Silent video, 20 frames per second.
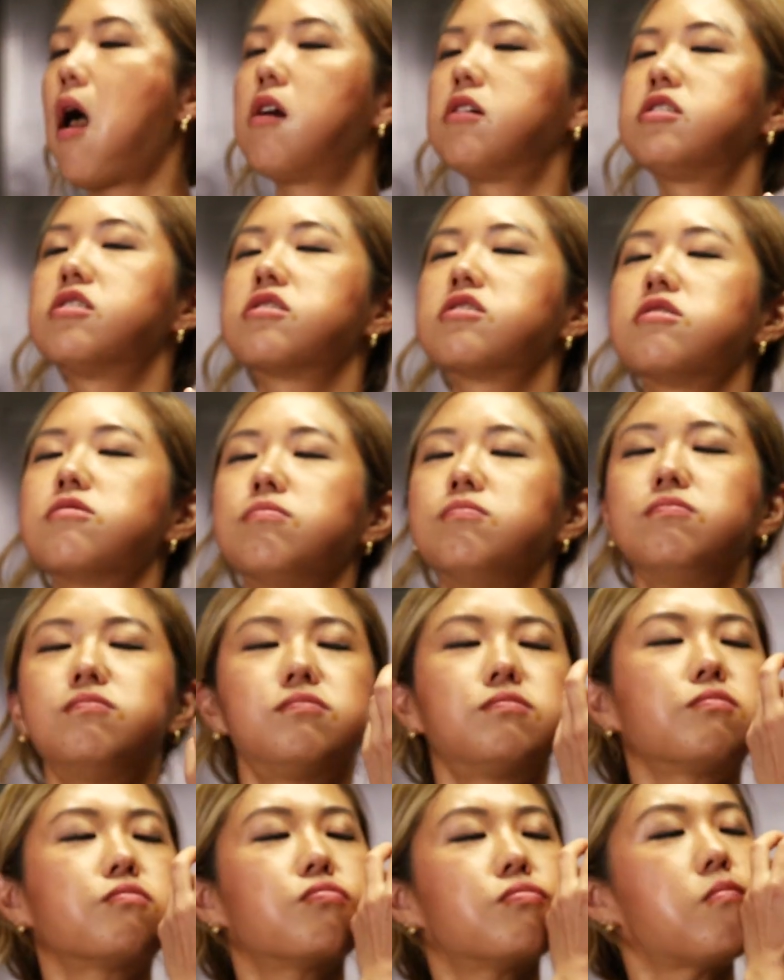I took the
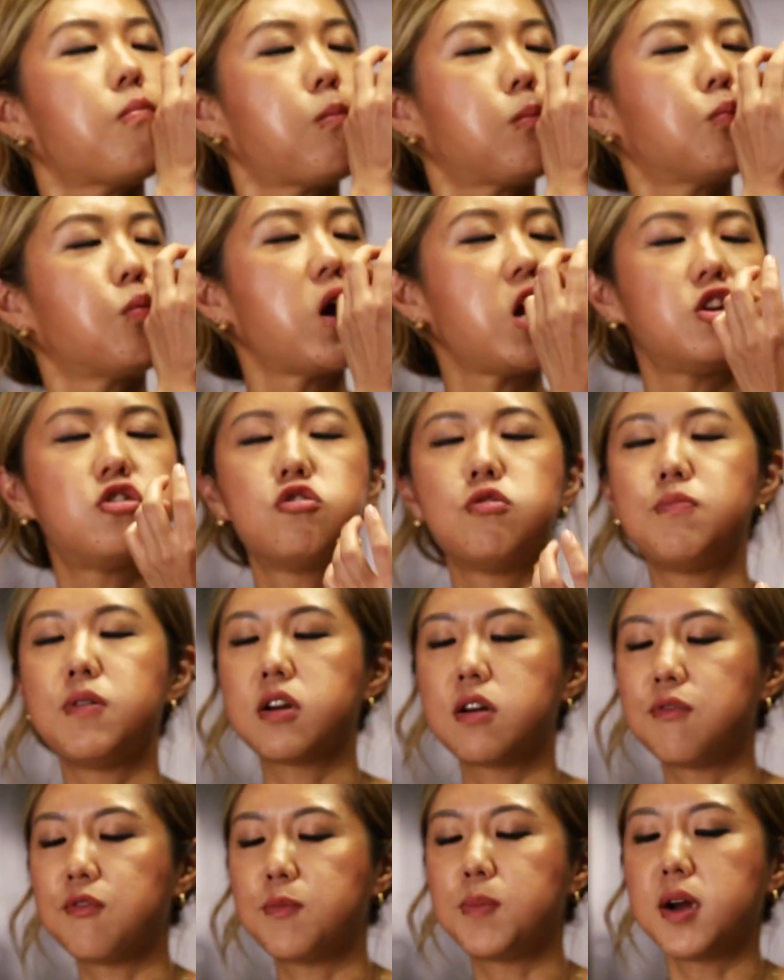way too
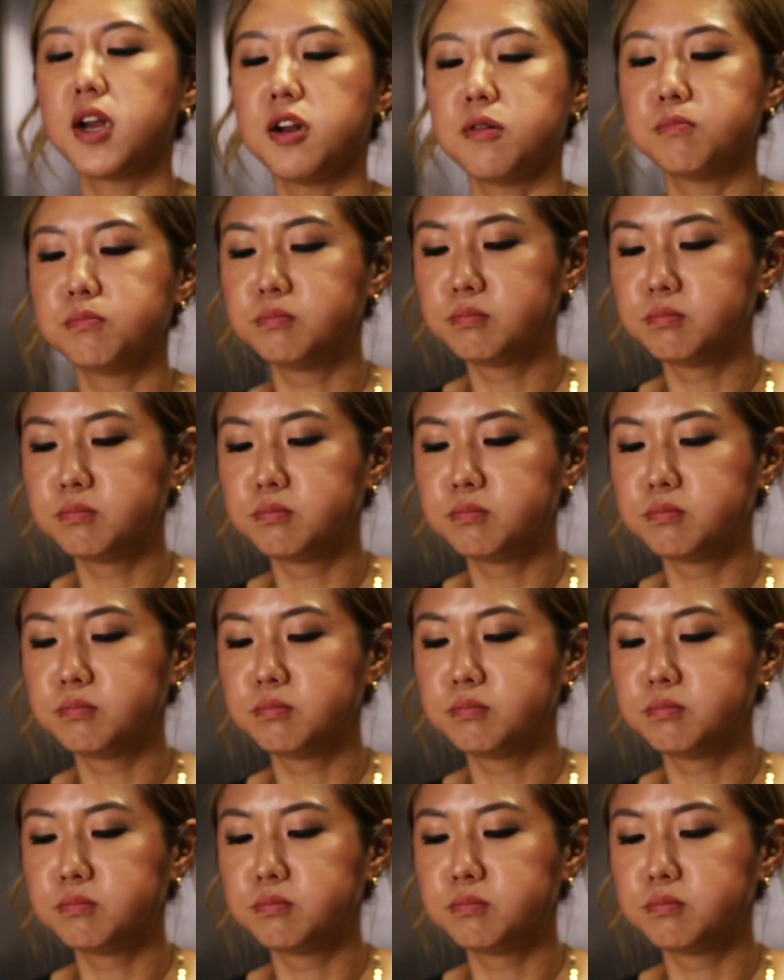big of a bite.